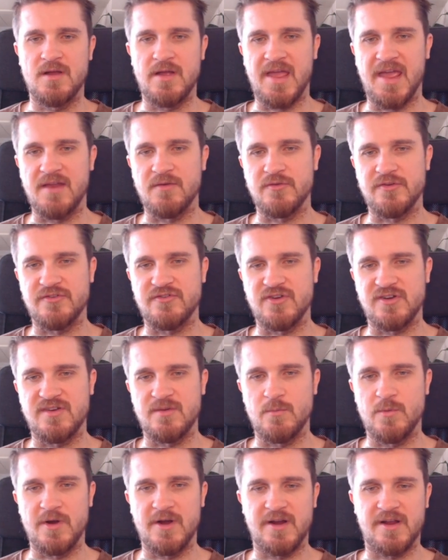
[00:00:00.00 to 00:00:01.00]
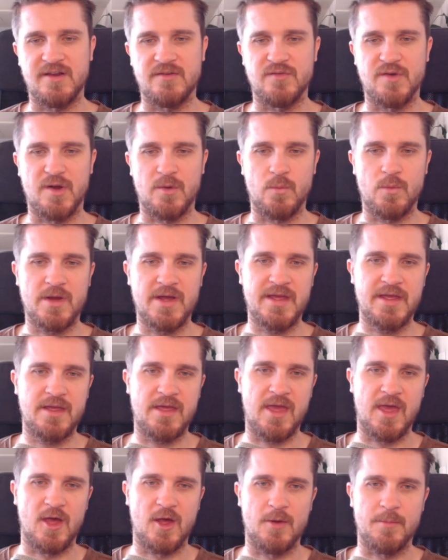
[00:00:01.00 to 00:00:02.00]
and restricting where it can run away,
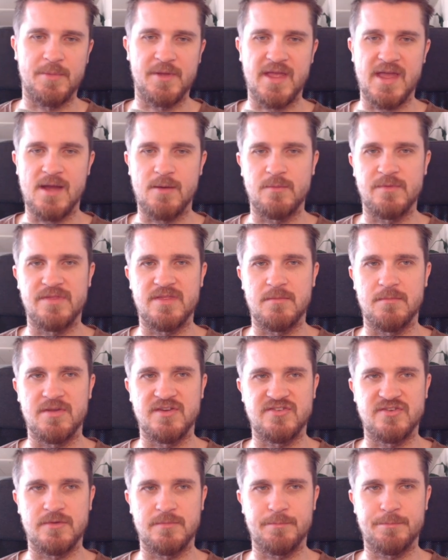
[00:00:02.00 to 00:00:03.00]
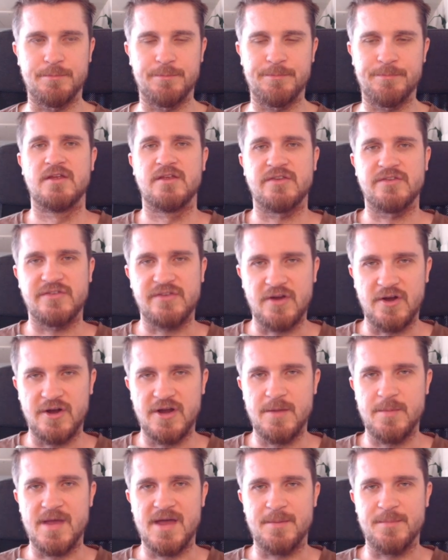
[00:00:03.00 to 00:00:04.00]
helping out with the bishop.
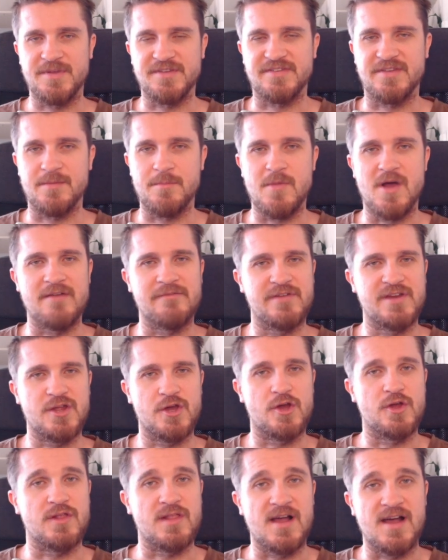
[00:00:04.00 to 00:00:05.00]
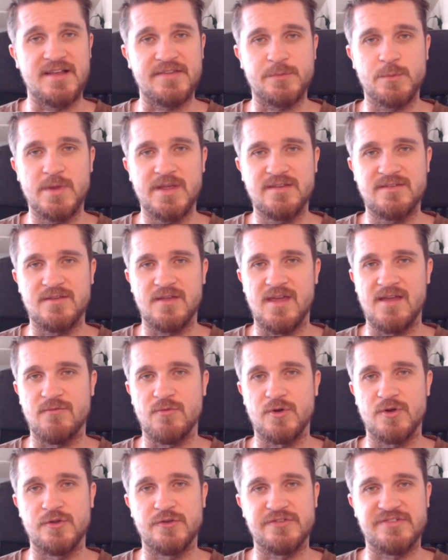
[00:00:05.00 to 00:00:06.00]
Sorry about missing my video last week to
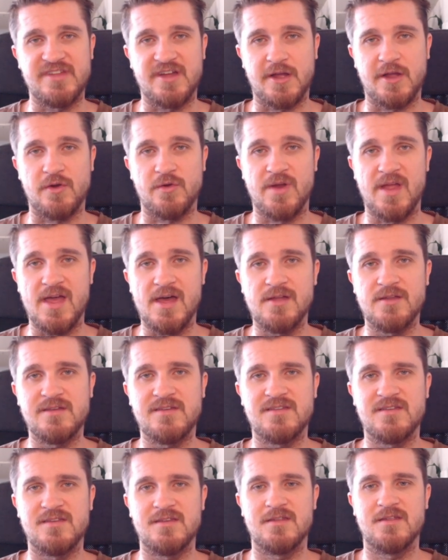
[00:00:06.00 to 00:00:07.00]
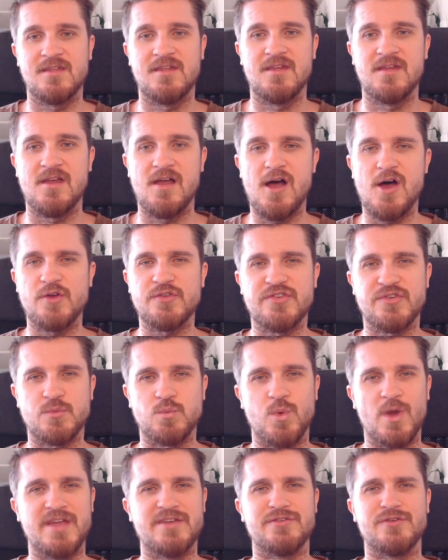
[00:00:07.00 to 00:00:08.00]
everyone who stuck around. I was just
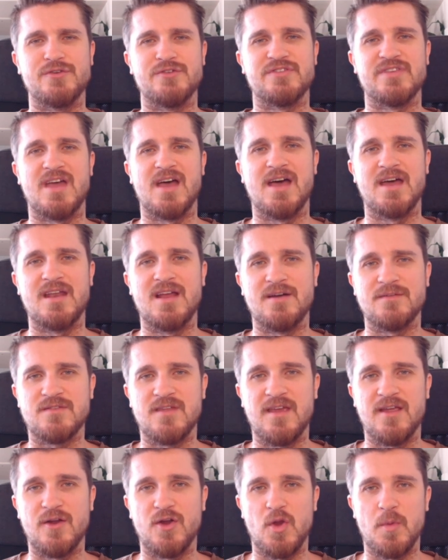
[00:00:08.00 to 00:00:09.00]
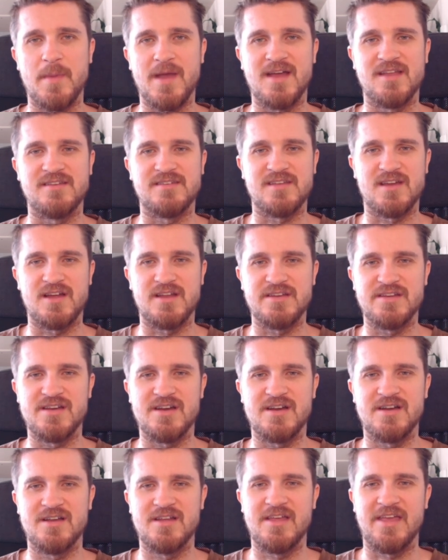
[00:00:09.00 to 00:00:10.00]
way too sad after hearing about
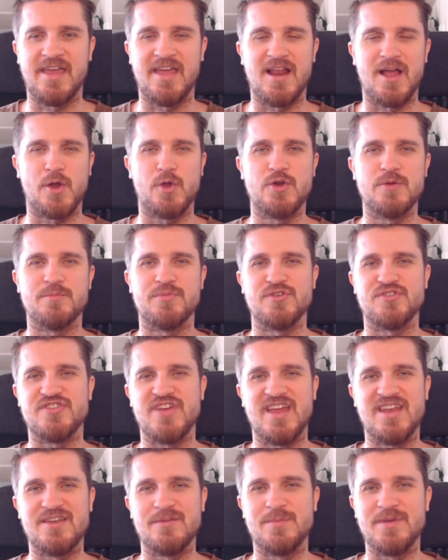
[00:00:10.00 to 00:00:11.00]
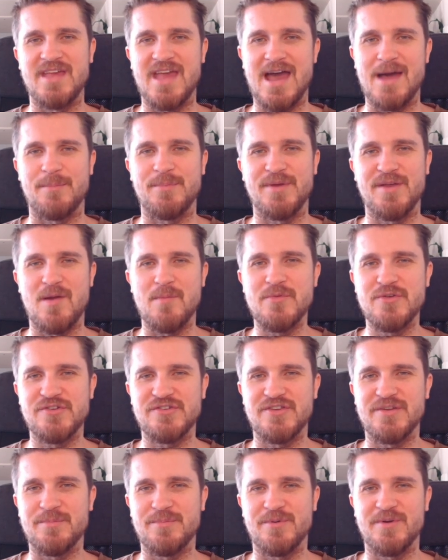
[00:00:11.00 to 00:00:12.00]
Danya, and I couldn't pretend to be happy. I'm
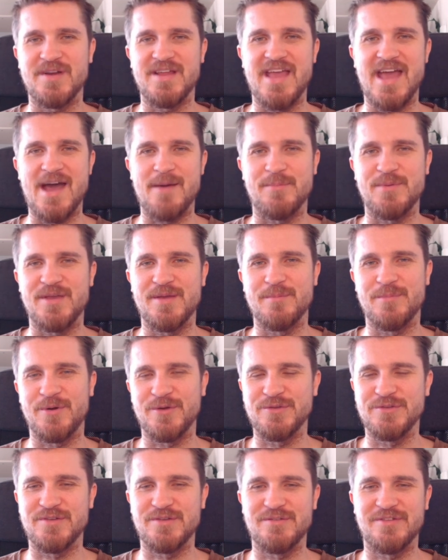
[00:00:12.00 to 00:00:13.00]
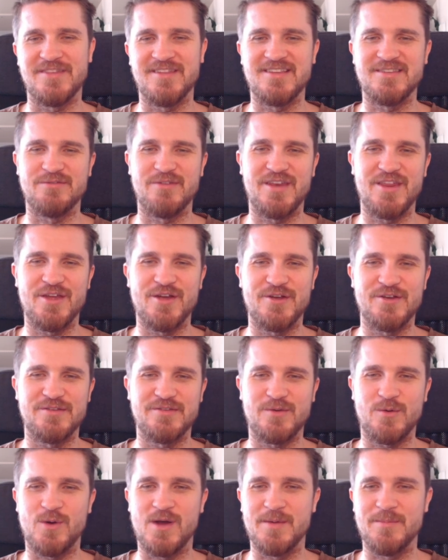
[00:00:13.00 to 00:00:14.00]
usually pretty happy and positive in these
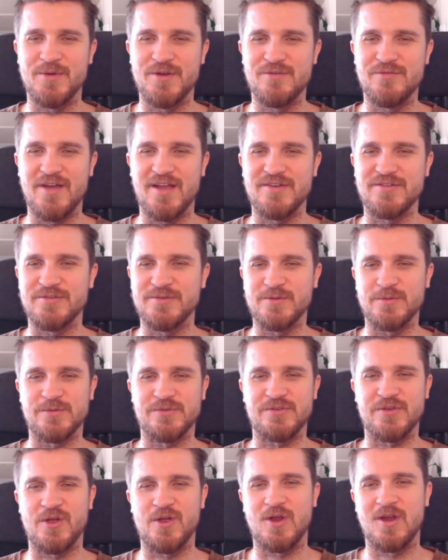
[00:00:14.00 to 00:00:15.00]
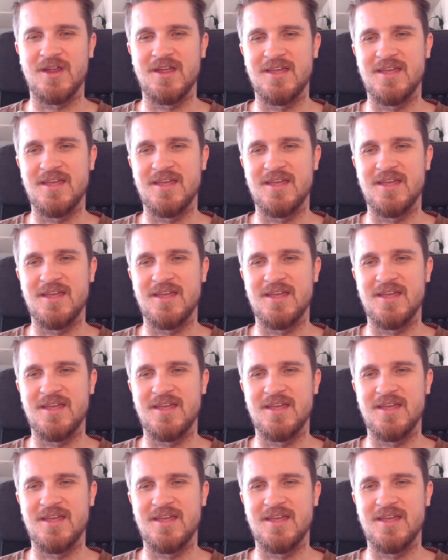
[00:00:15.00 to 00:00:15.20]
videos, quite motivational, so